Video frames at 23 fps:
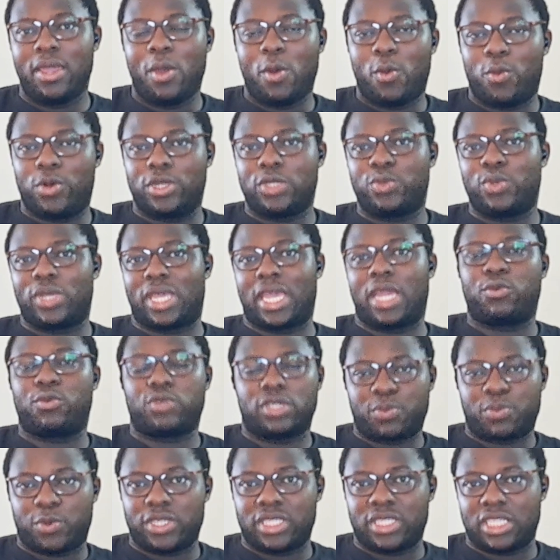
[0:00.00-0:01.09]
Once we get
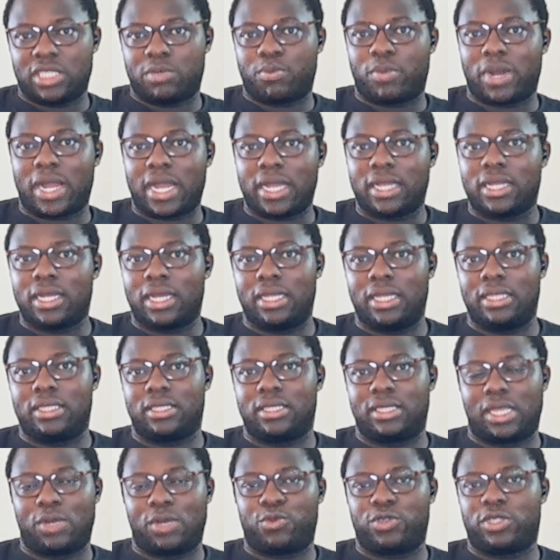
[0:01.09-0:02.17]
responses back,
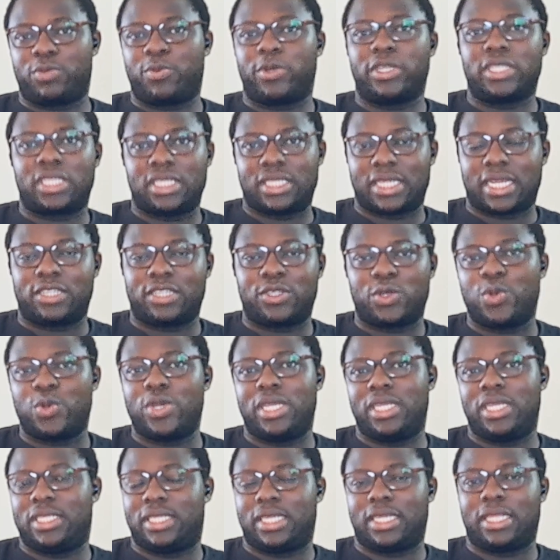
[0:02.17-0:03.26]
the responses are so
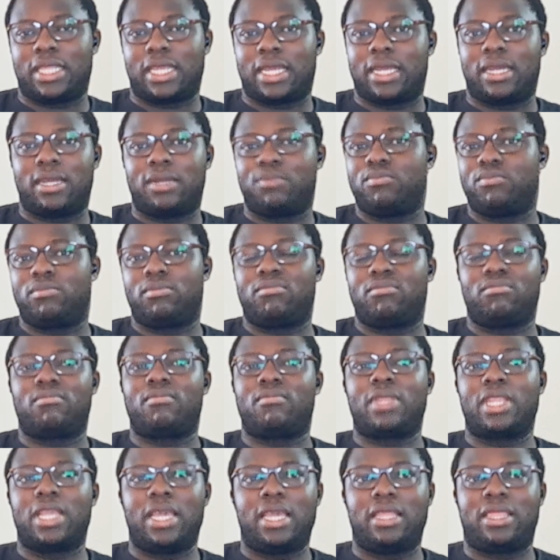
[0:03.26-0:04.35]
easy that
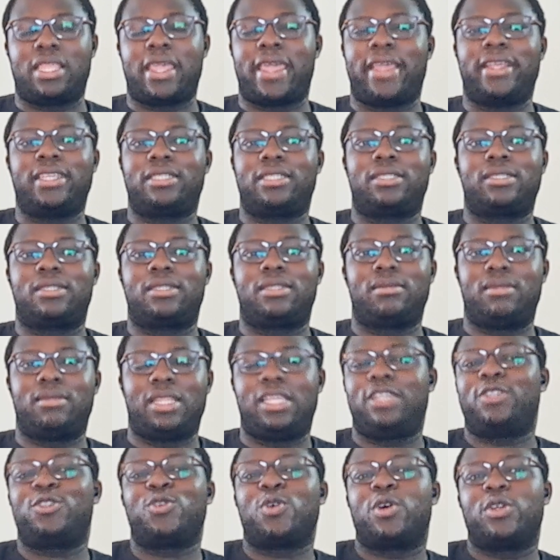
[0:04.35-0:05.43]
it takes
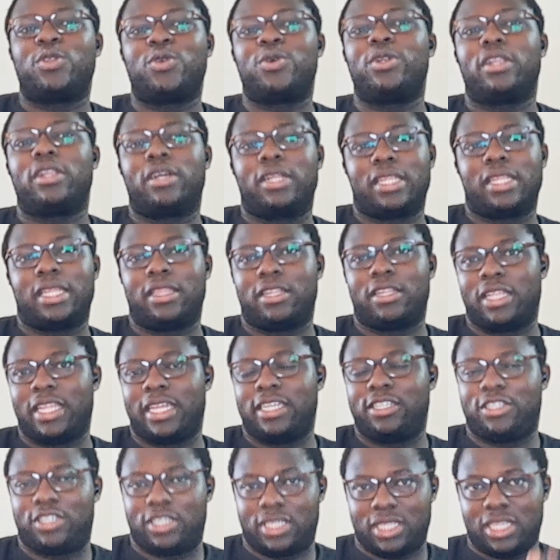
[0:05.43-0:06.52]
little
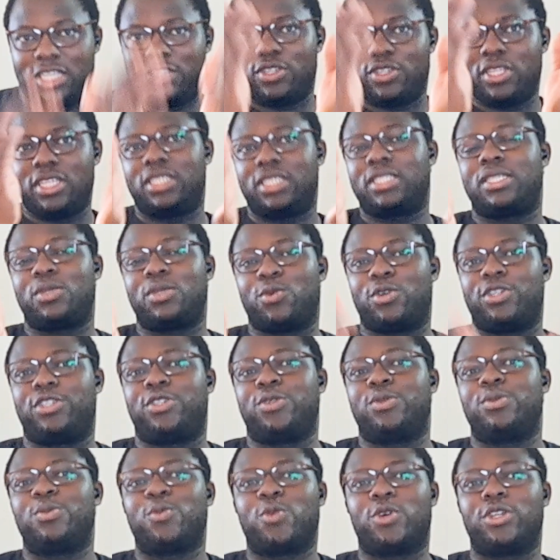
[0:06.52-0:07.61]
knowledge. You can literally see what
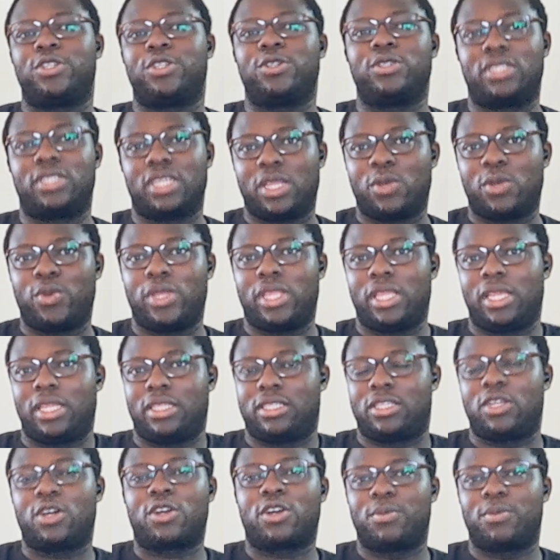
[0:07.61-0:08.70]
you're dealing with. It's
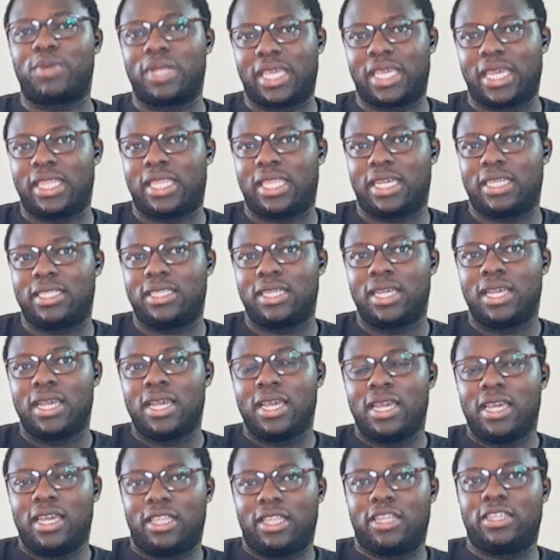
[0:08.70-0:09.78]
not complicated. It
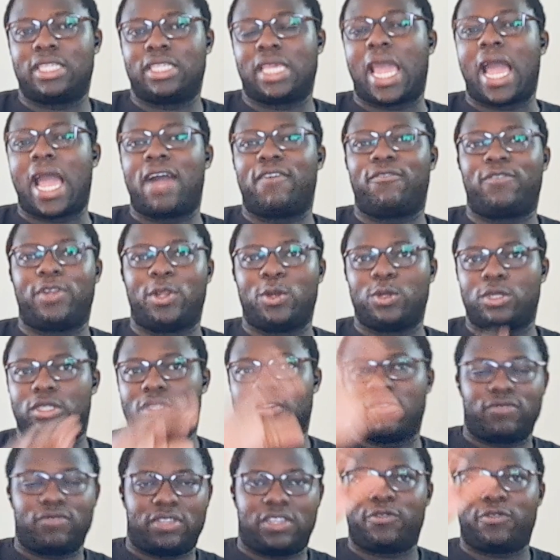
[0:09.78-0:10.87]
doesn't have lots
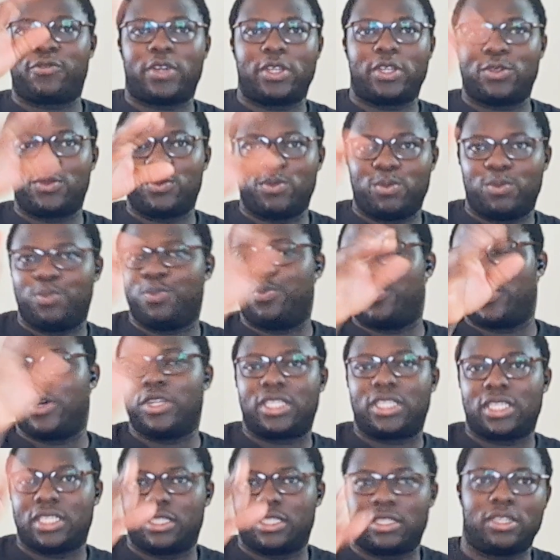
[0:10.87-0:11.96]
of different
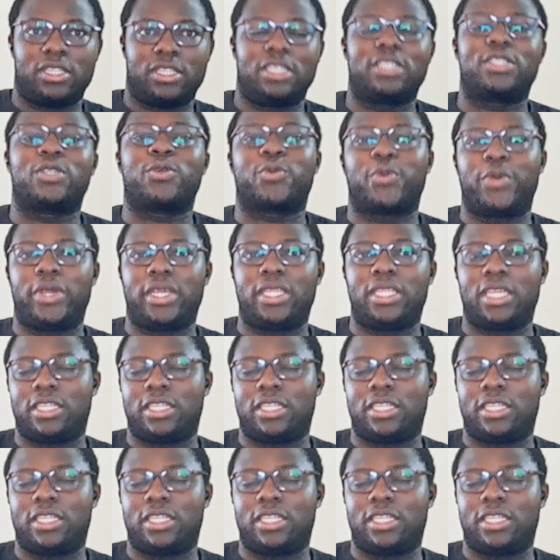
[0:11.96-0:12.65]
buttons on the screen.